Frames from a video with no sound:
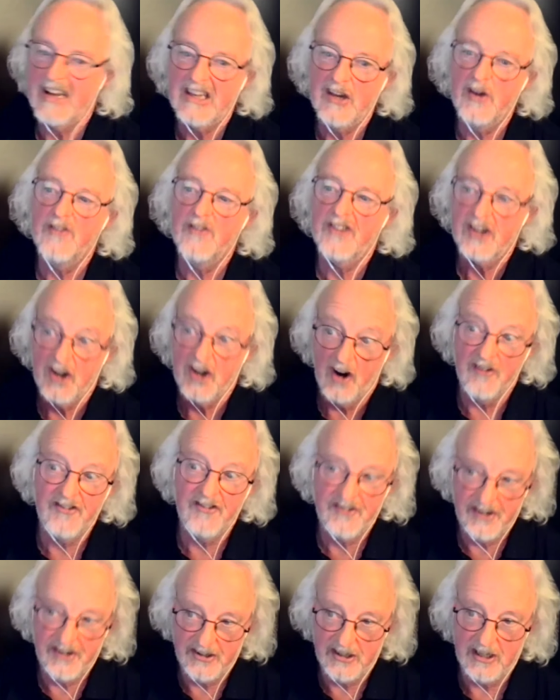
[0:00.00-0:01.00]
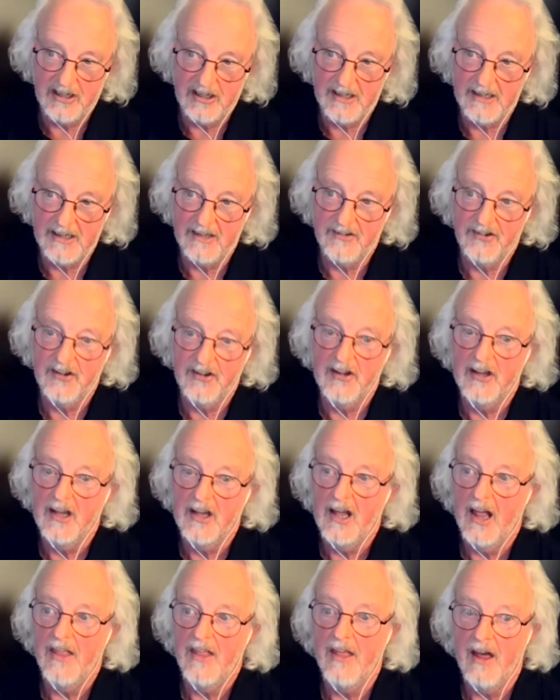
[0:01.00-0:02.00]
use a constant light,
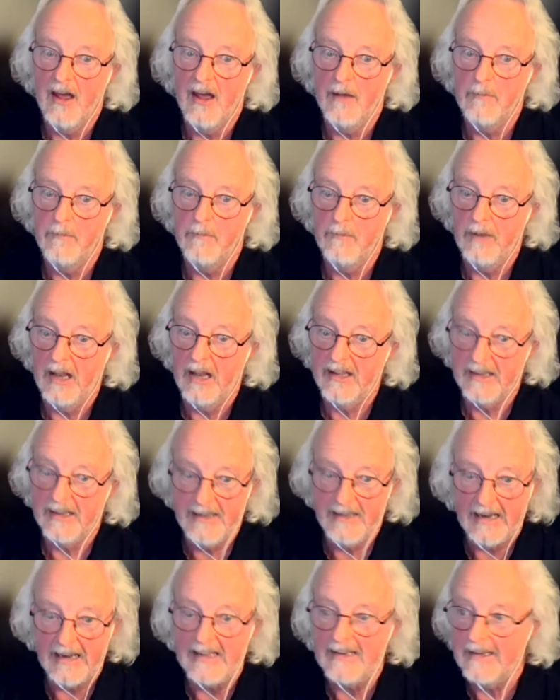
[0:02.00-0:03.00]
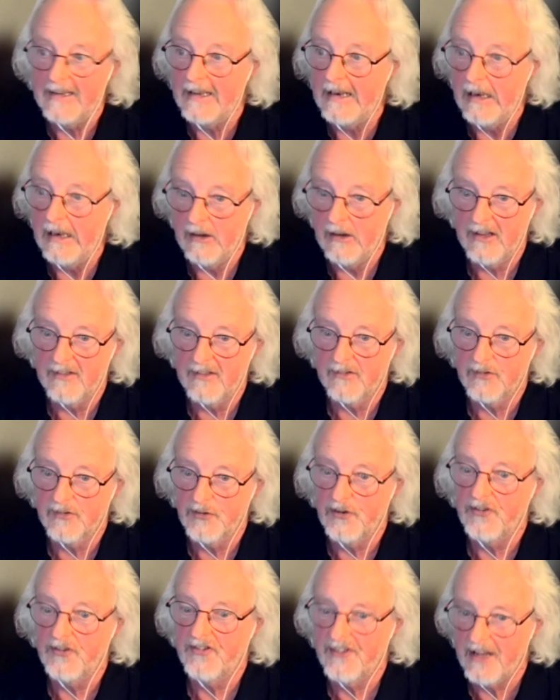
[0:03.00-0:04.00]
then like an L E D light
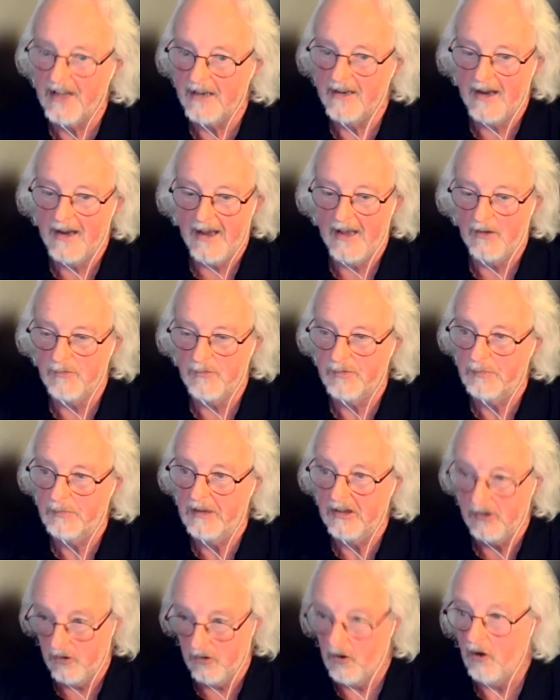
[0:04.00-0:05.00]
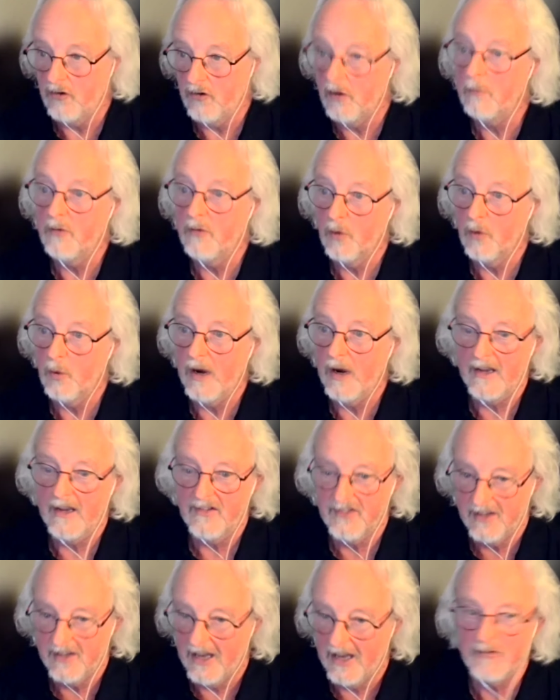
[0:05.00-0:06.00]
source, then that helps me in a number of
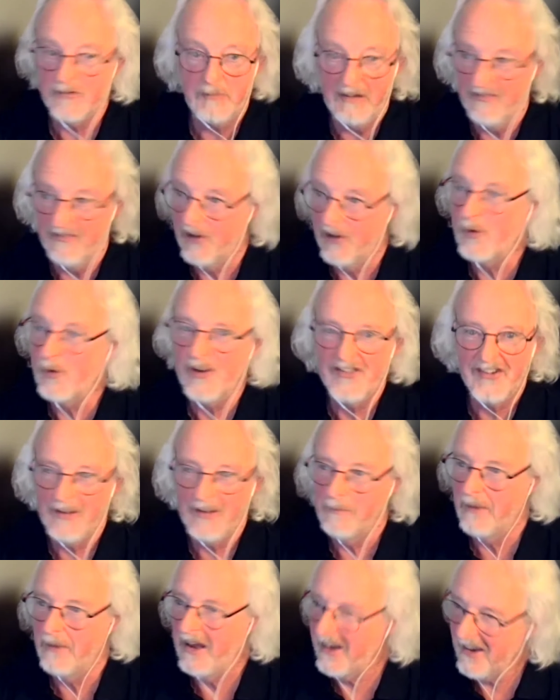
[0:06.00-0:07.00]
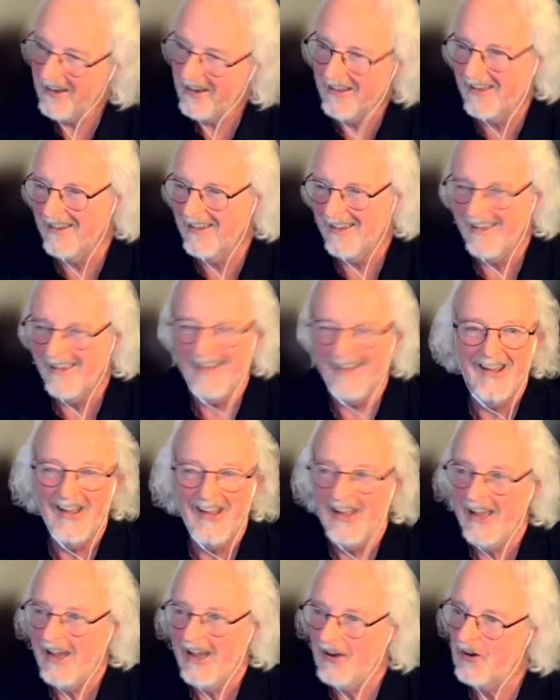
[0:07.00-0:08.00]
ways. It helps me focus it better.
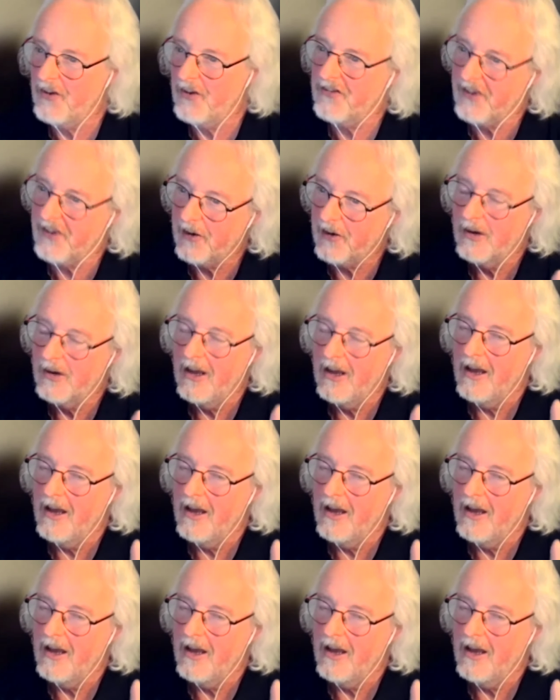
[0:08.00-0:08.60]
It also